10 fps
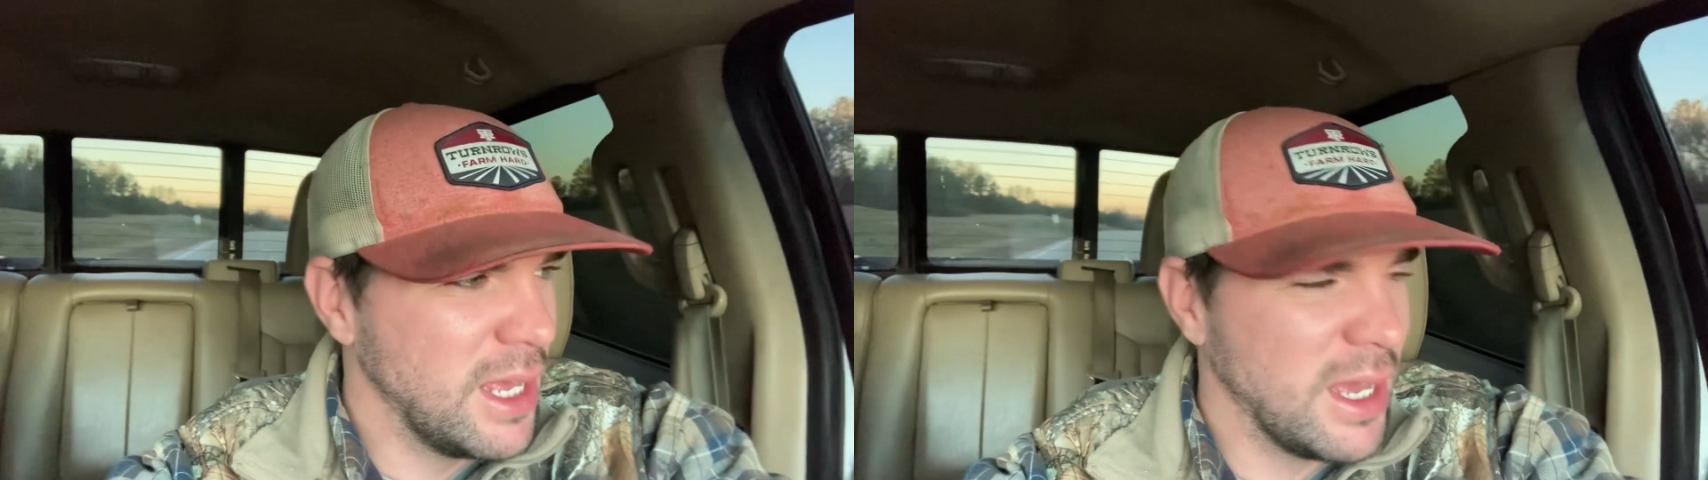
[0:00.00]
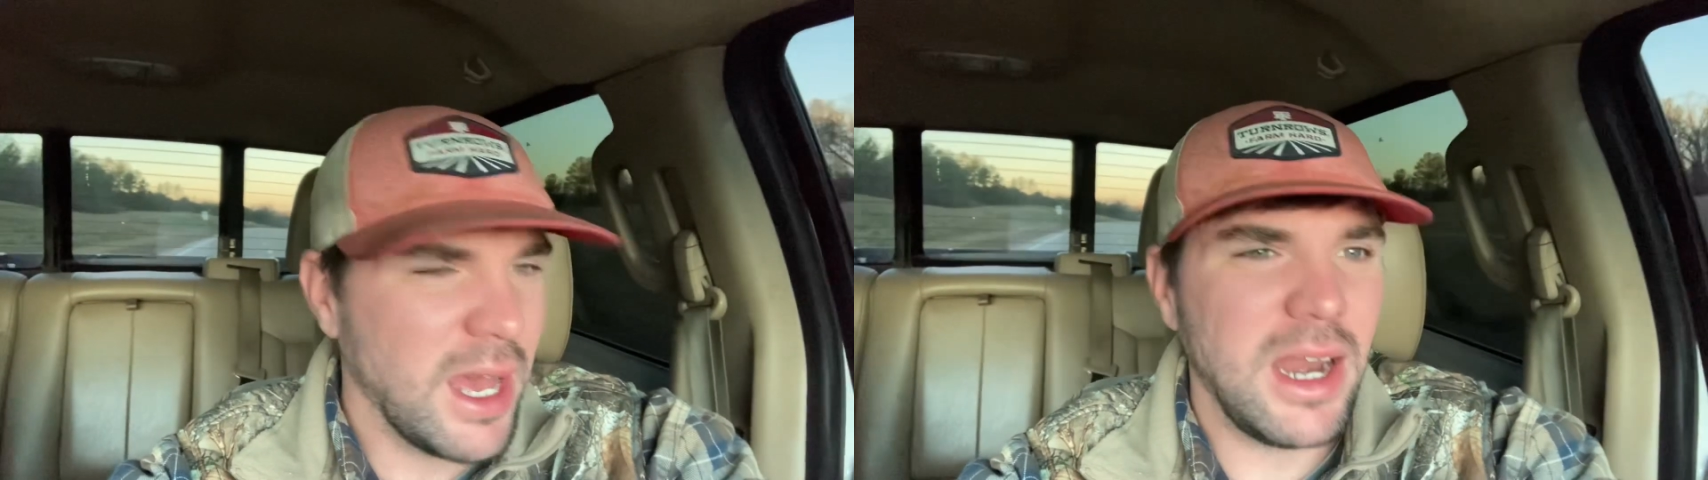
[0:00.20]

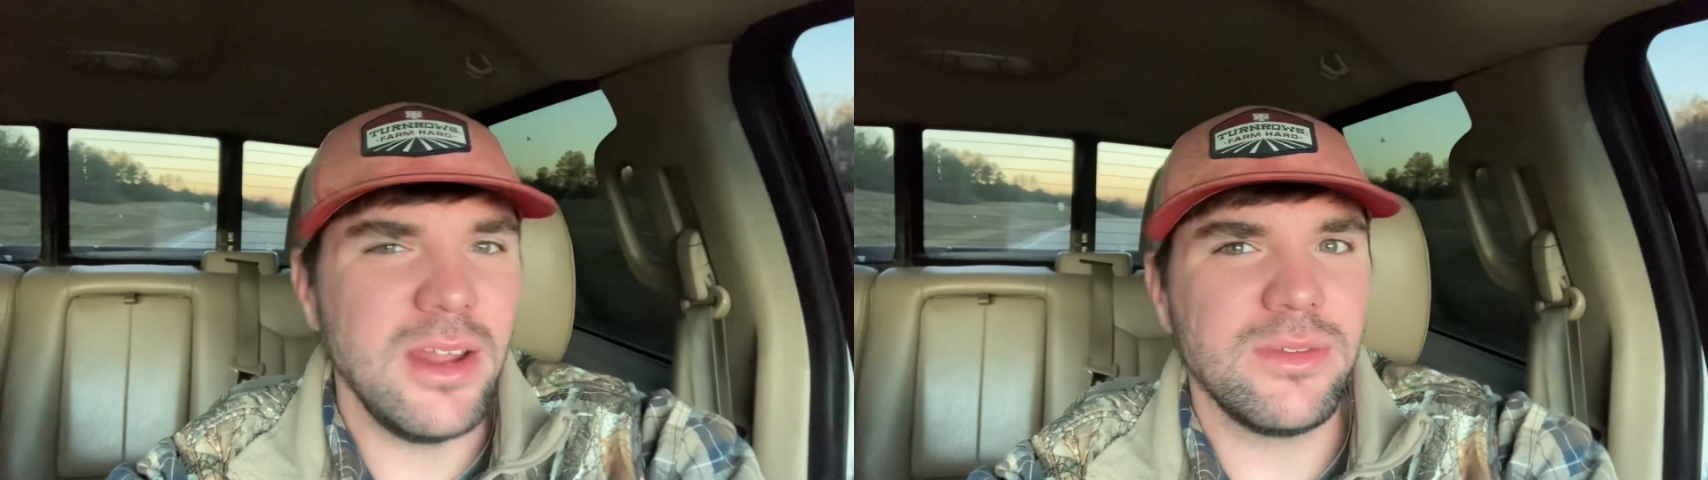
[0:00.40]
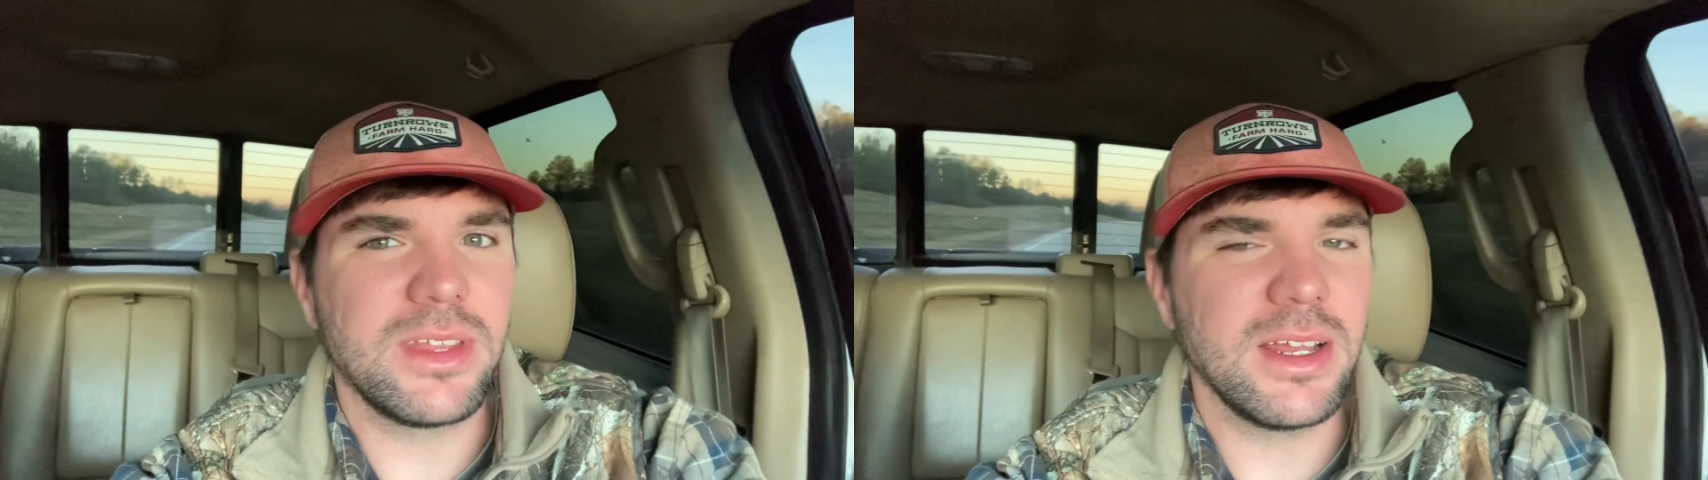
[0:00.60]
I didn't
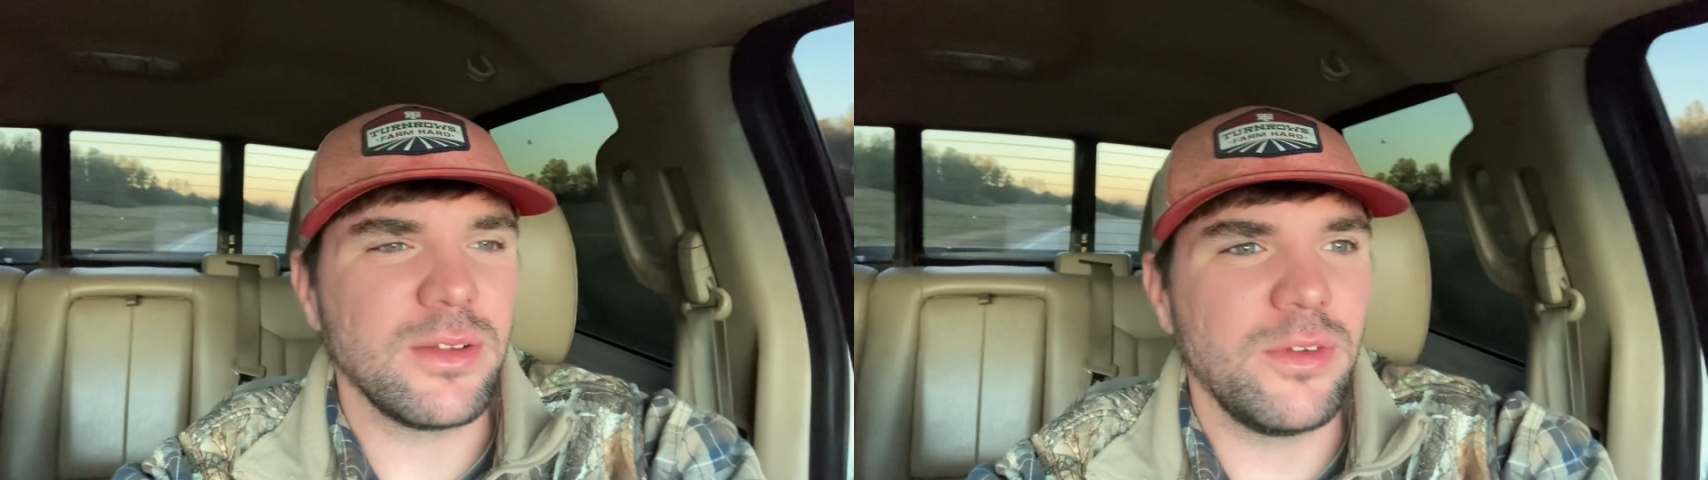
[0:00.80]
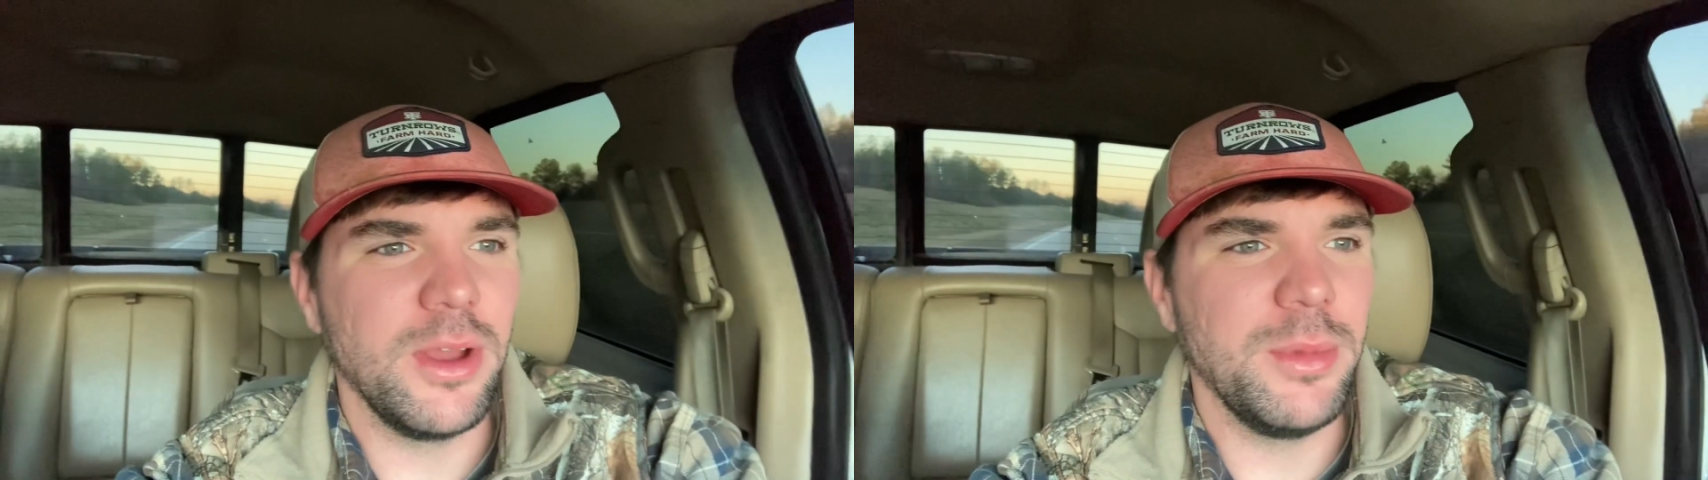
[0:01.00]
even think to
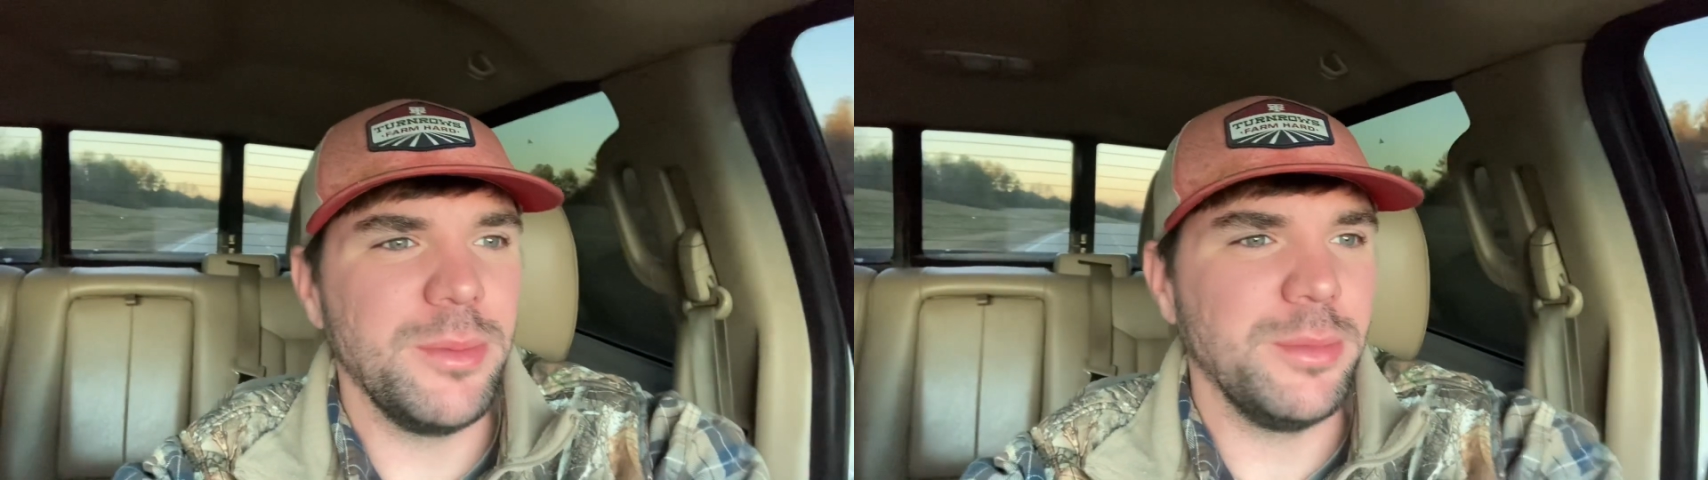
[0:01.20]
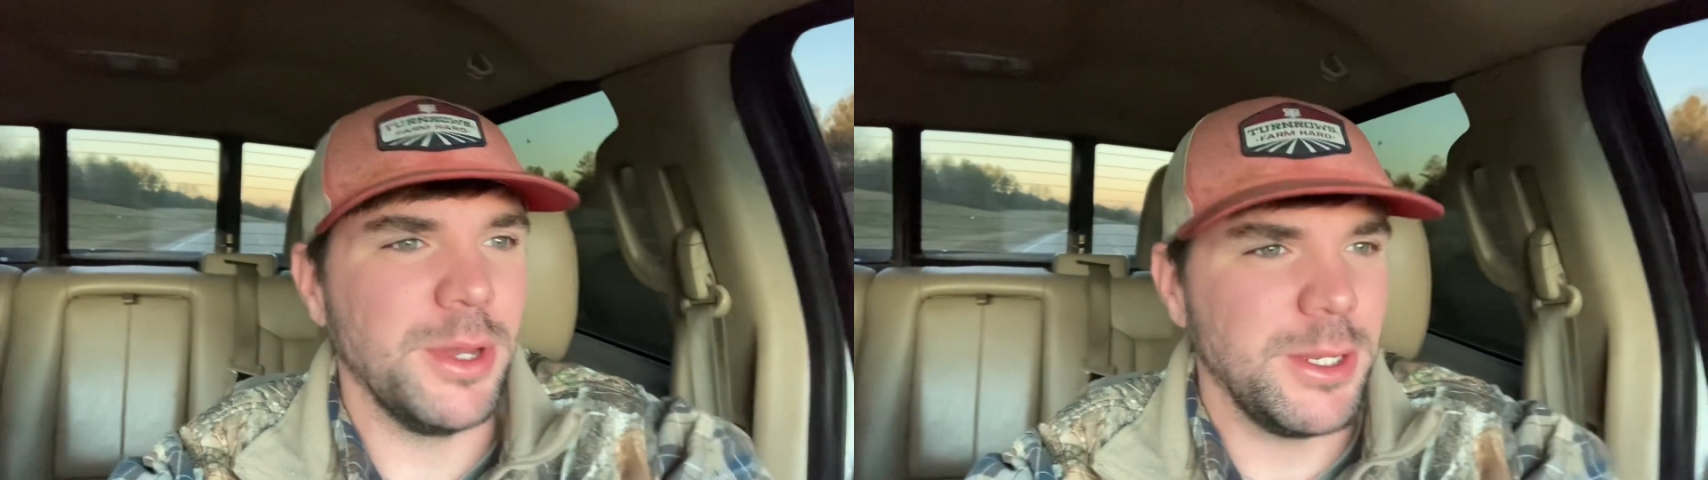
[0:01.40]
film
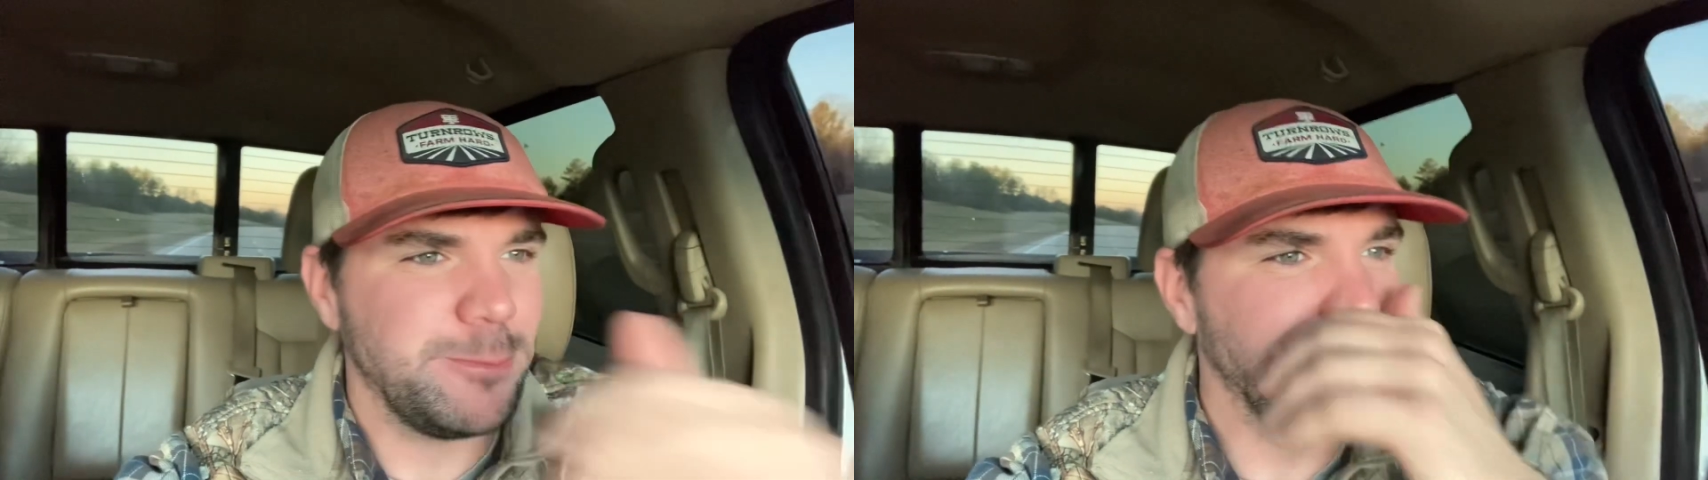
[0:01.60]
it. But